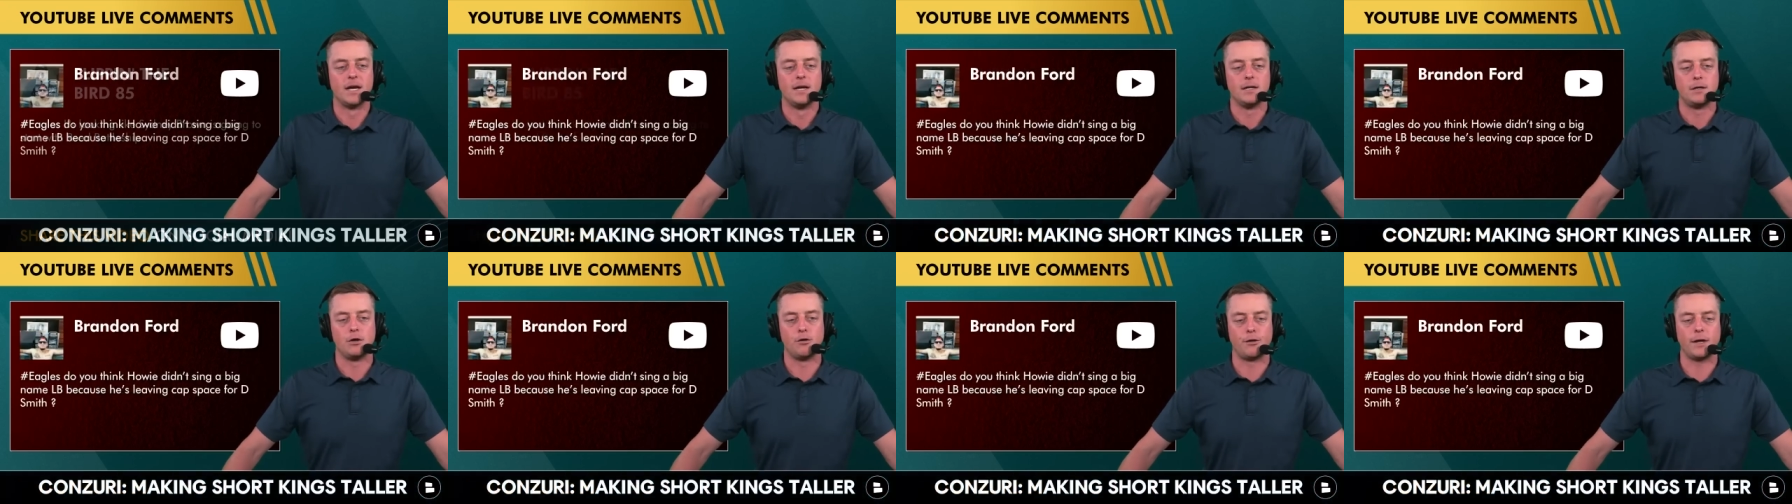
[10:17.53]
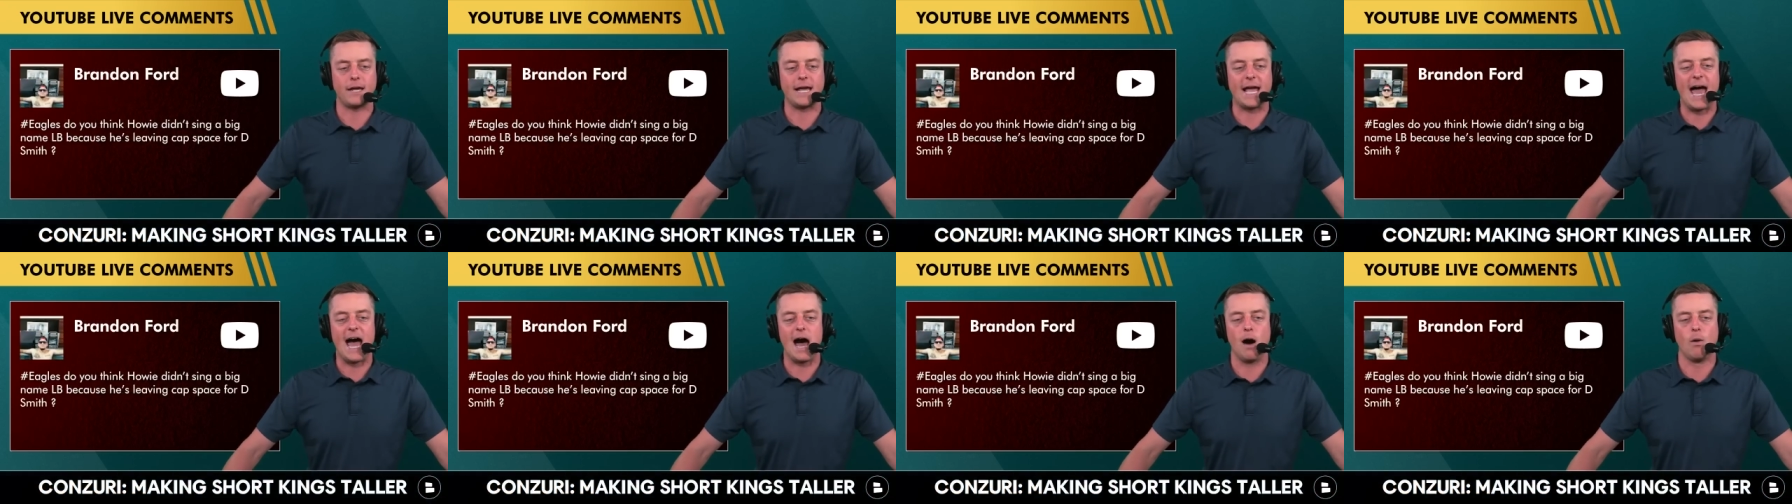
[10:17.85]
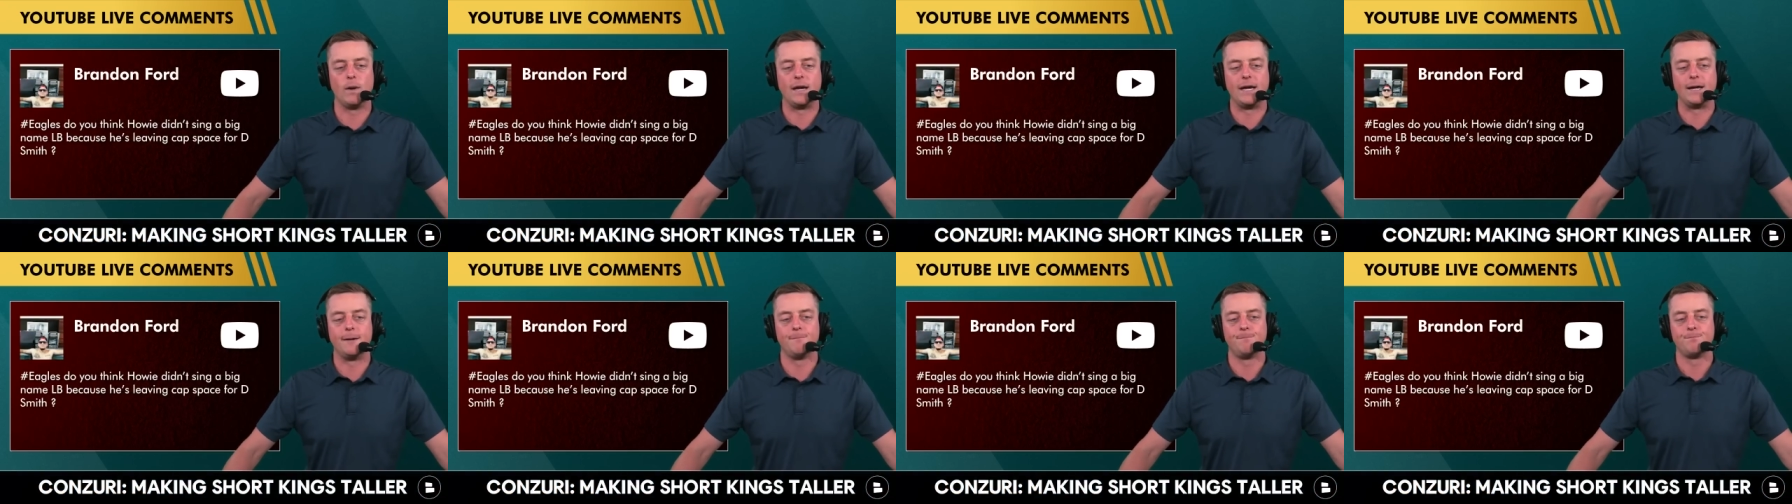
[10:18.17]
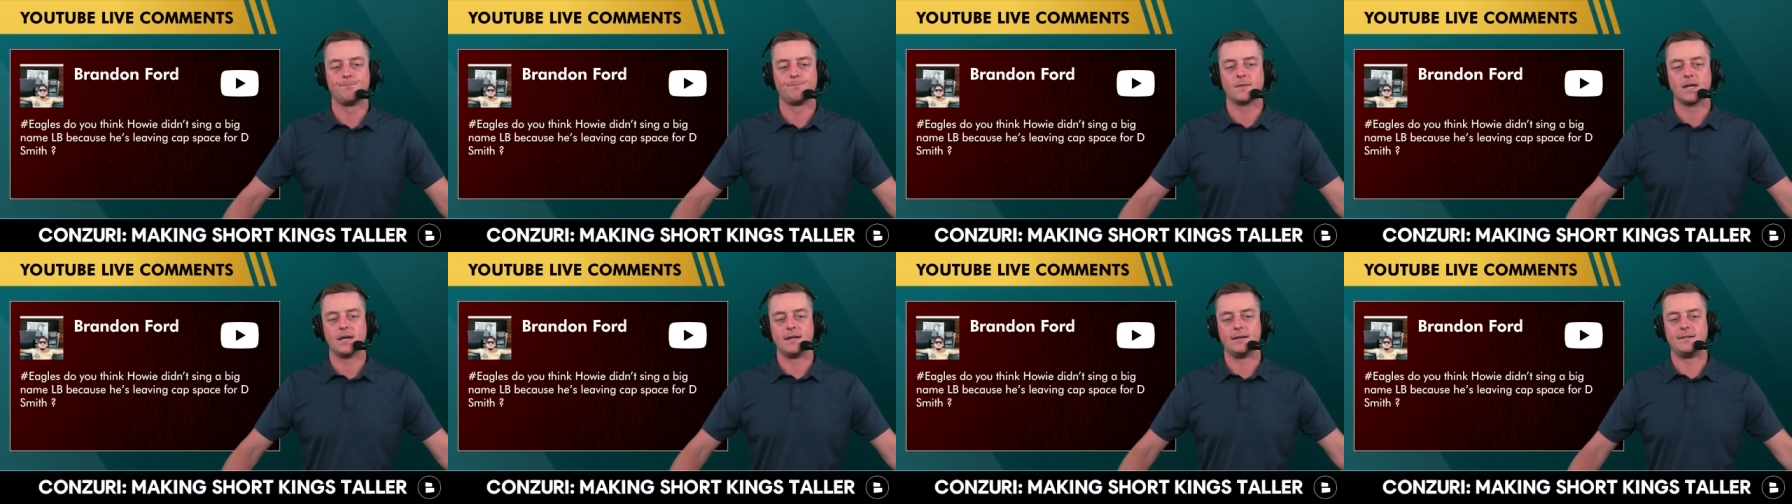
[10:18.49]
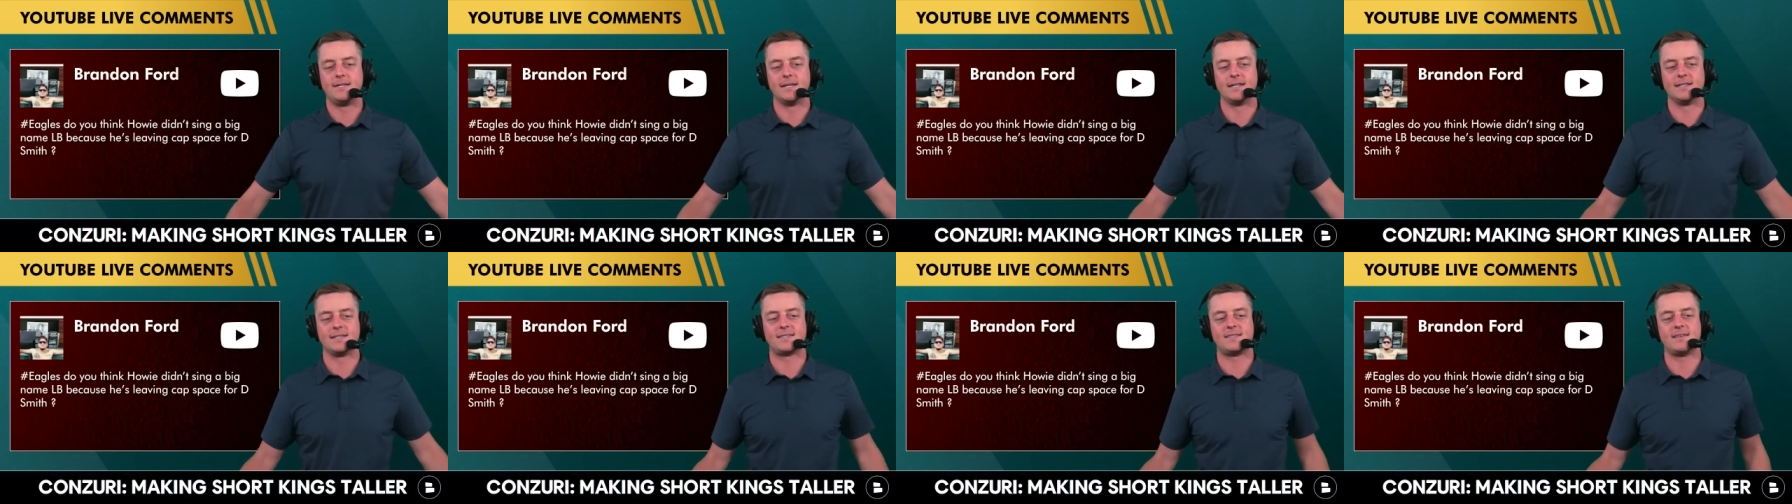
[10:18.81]
do you think Howie
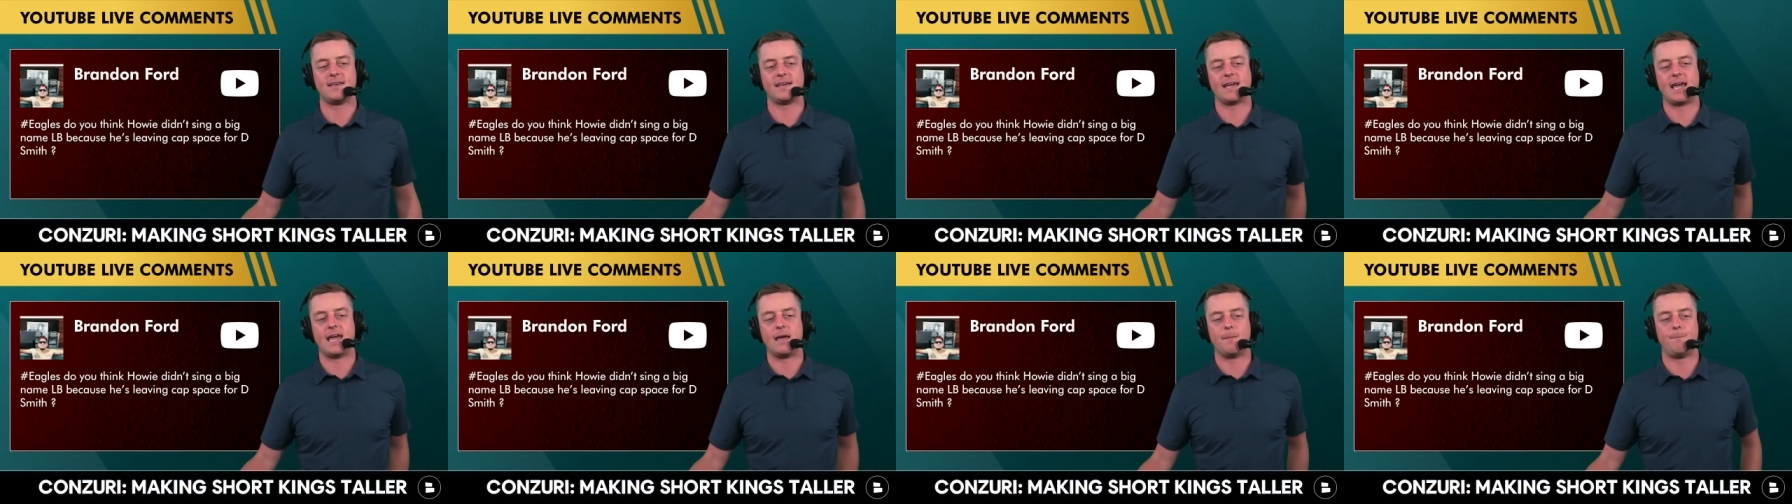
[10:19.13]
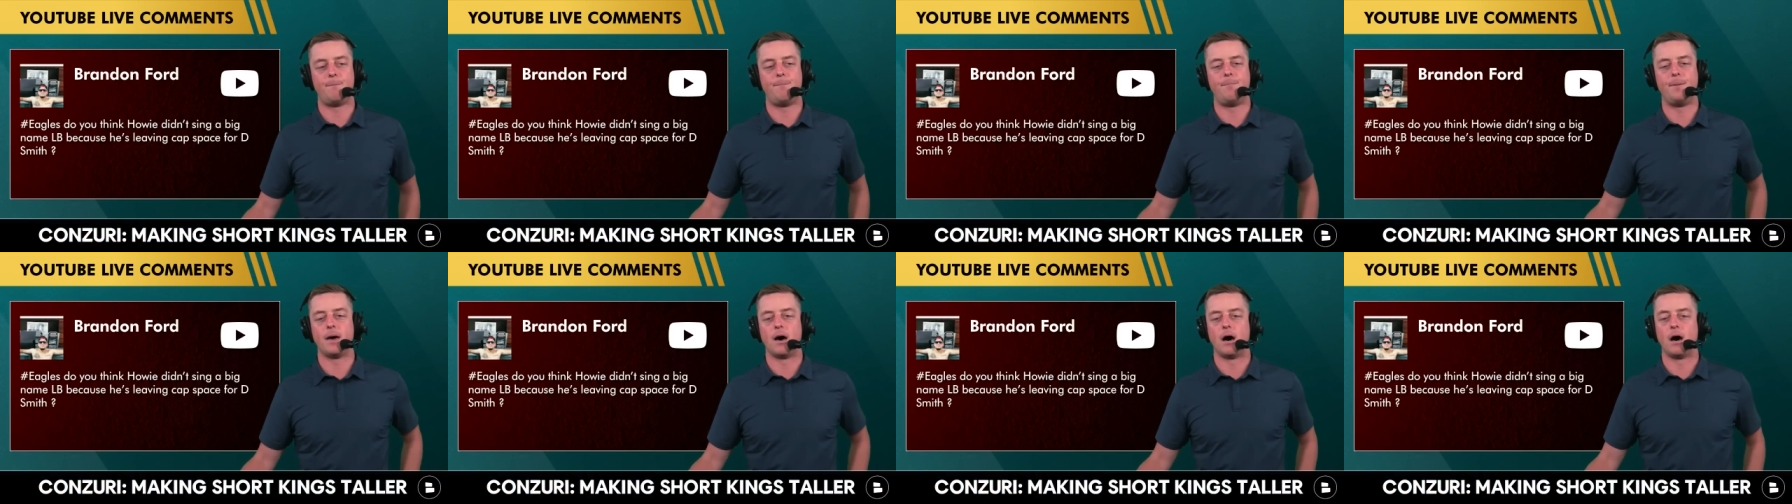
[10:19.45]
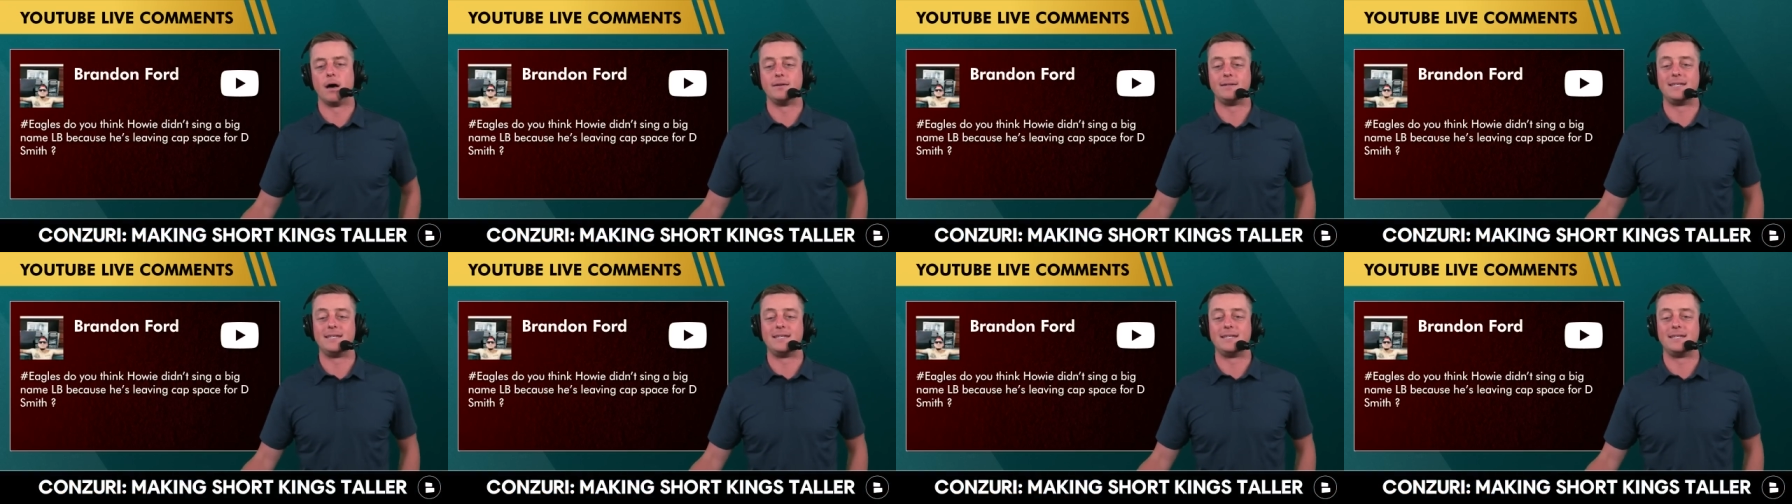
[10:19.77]
didn't sing a uh,